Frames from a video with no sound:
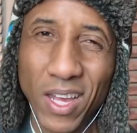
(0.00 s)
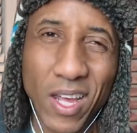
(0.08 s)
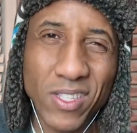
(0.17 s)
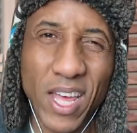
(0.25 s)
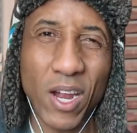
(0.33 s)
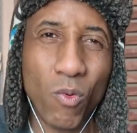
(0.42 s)

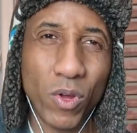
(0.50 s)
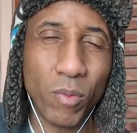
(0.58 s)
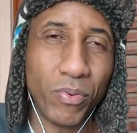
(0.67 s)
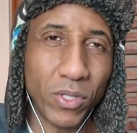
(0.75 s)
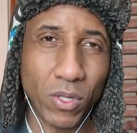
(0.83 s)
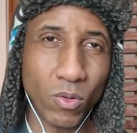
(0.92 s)
because I don't want
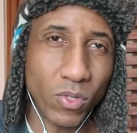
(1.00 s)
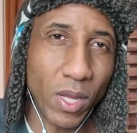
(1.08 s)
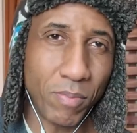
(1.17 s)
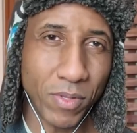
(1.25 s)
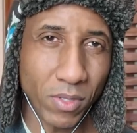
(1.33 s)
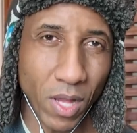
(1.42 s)
to put those
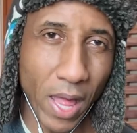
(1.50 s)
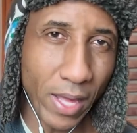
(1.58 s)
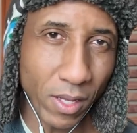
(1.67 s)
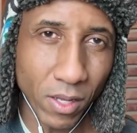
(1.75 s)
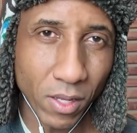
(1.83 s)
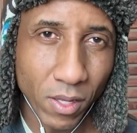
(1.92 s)
up as
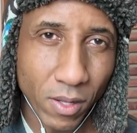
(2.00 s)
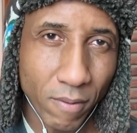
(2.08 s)
like